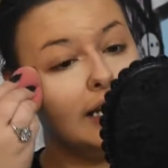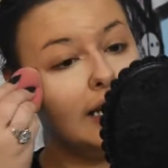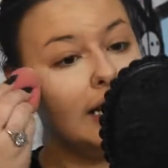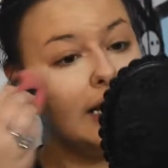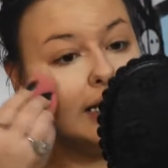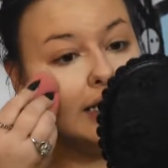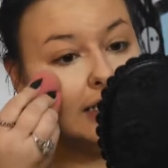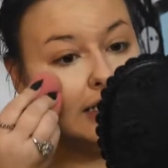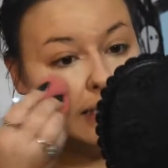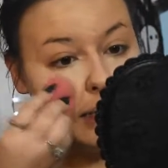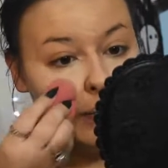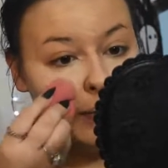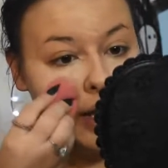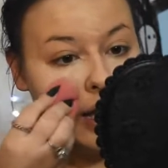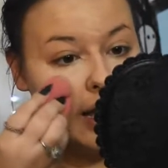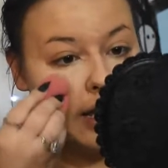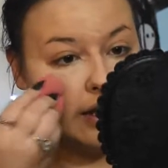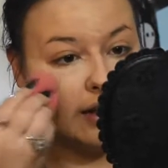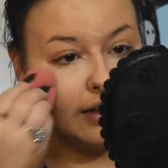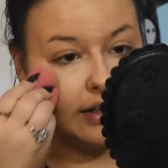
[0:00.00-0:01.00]

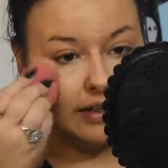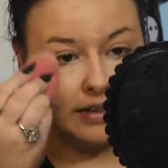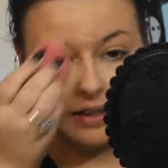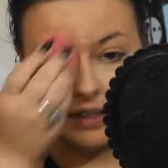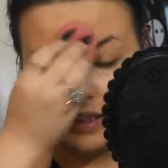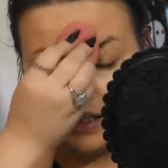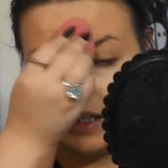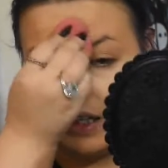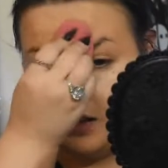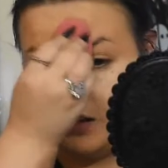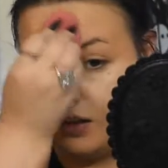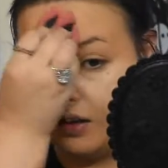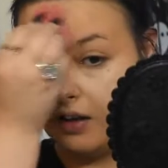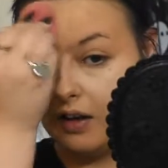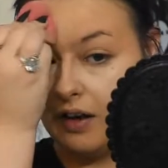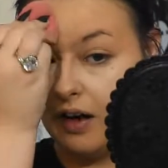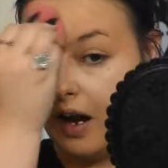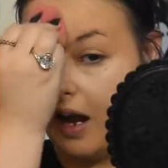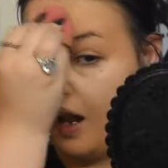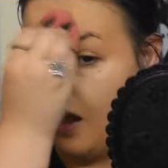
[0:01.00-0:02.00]
Instabake concealer
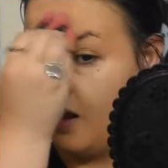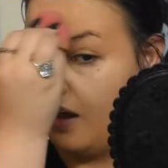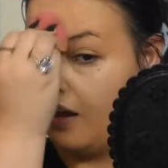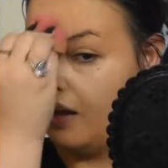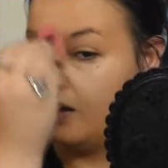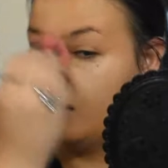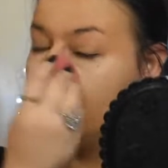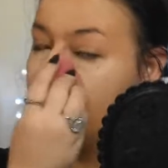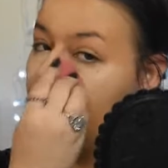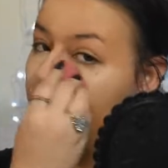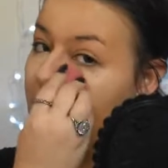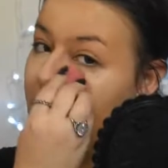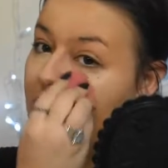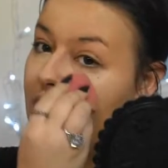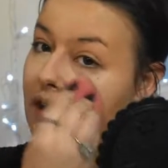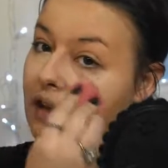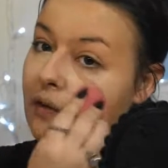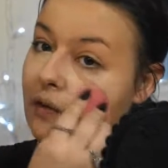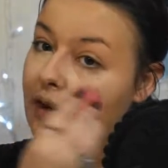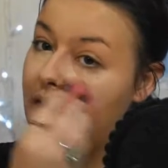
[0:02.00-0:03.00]
and
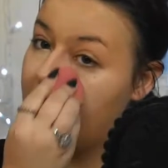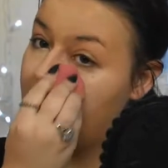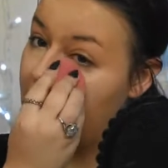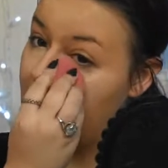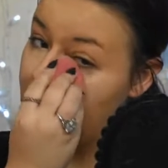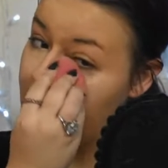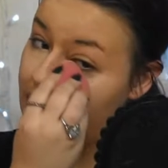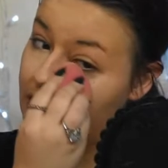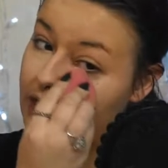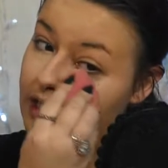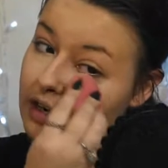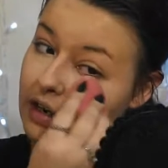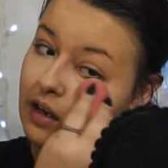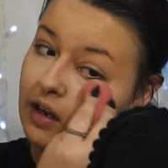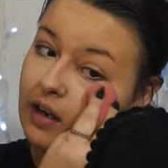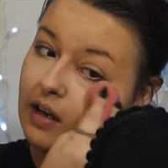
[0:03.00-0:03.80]
the foundation.